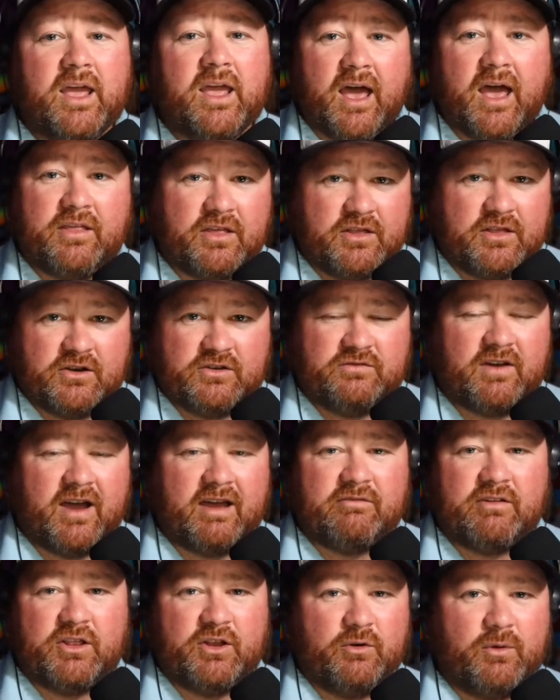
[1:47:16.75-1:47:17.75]
And then there's
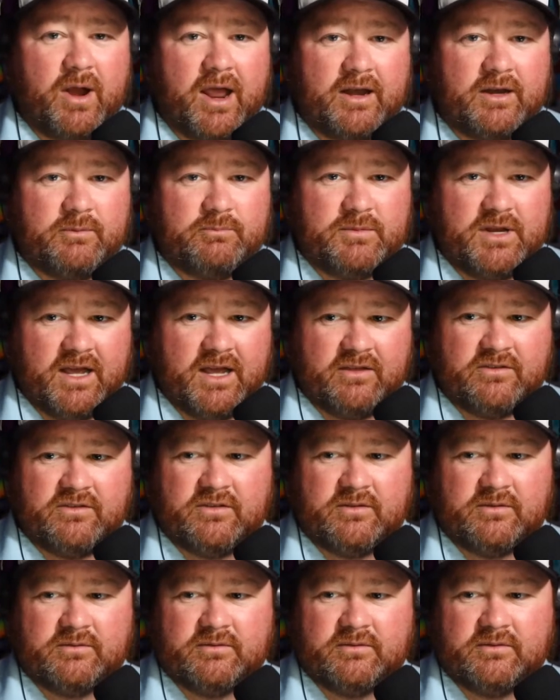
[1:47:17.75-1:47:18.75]
5 other random discs,